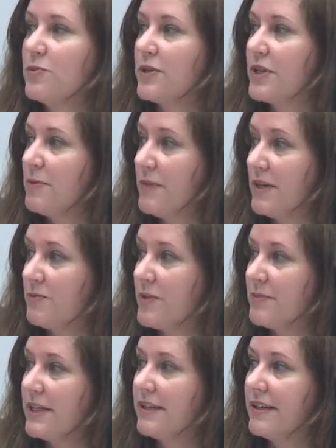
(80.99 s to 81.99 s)
working men and
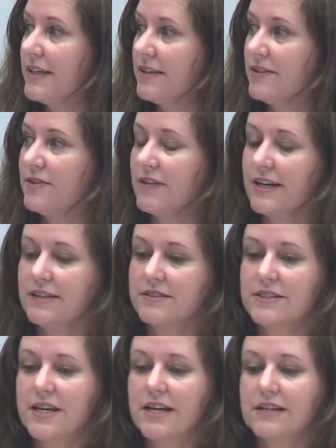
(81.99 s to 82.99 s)
women in the United
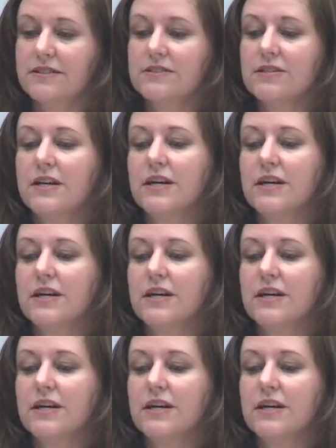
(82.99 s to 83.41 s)
States.